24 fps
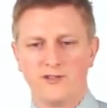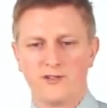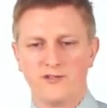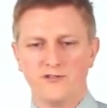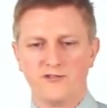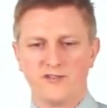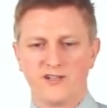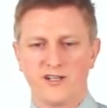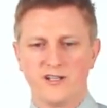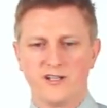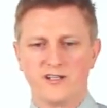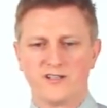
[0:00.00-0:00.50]

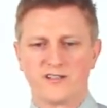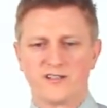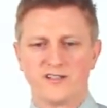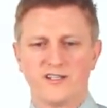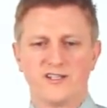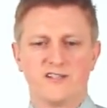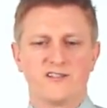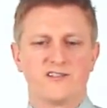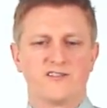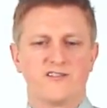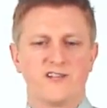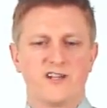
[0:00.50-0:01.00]

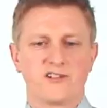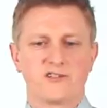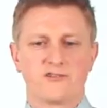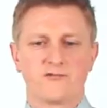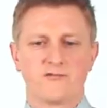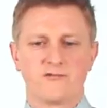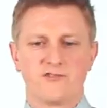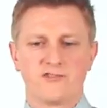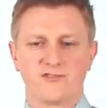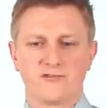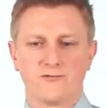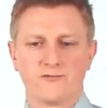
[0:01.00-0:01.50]
Utilities,
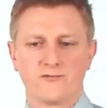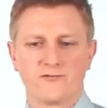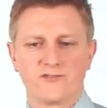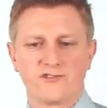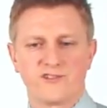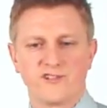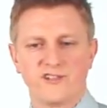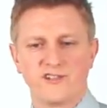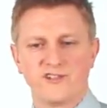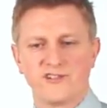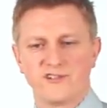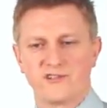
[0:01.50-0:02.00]
natural
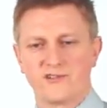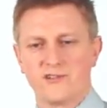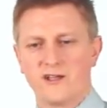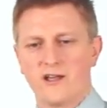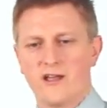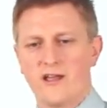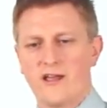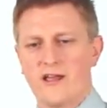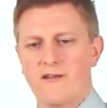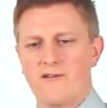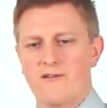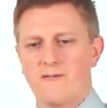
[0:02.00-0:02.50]
resources,
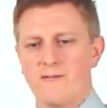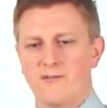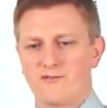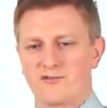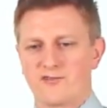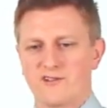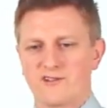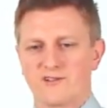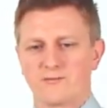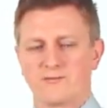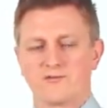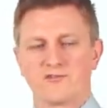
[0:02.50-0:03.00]

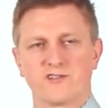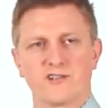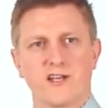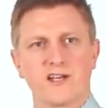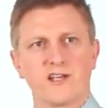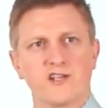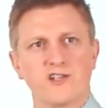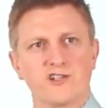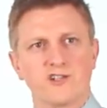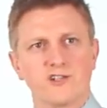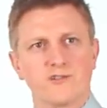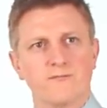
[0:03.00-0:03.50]

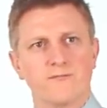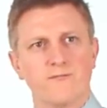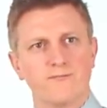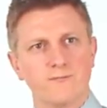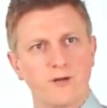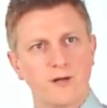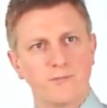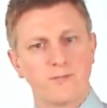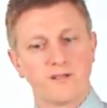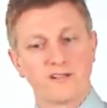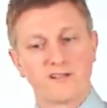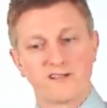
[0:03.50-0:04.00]
transportation,
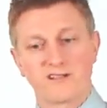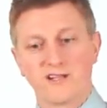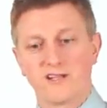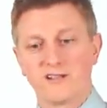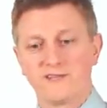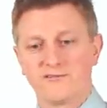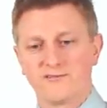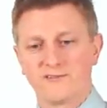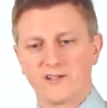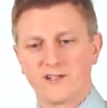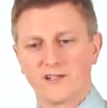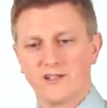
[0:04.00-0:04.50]
public
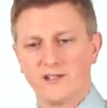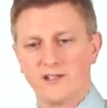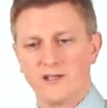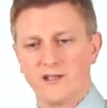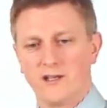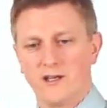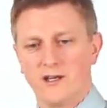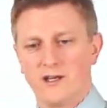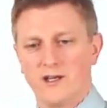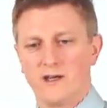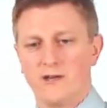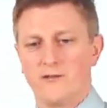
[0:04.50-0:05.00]
safety,
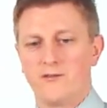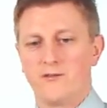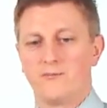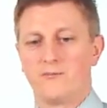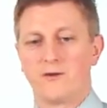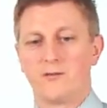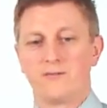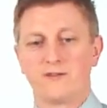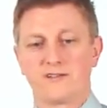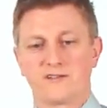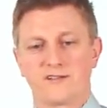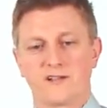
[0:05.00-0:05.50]
and the
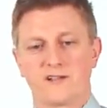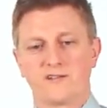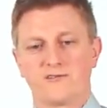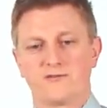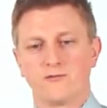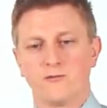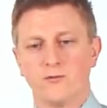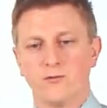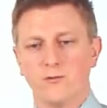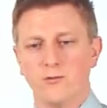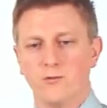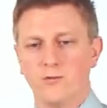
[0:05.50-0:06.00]
public
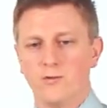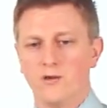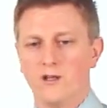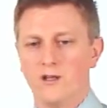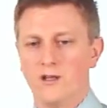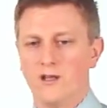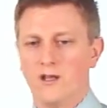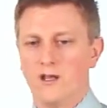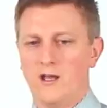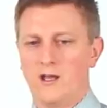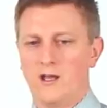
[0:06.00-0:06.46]
sector all